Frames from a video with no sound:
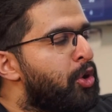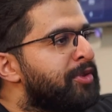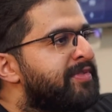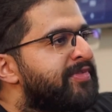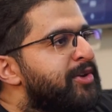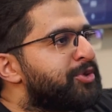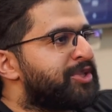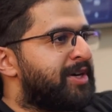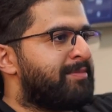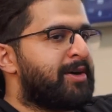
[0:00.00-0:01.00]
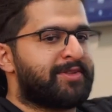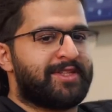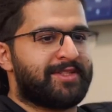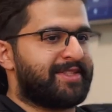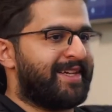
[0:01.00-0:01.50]
know the future about
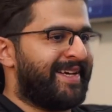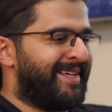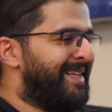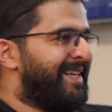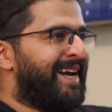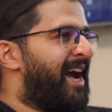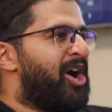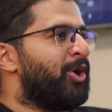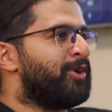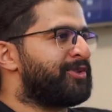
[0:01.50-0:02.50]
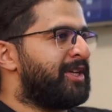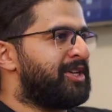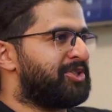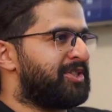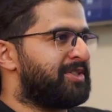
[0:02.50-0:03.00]
this AI
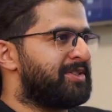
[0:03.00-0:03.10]
hallucination.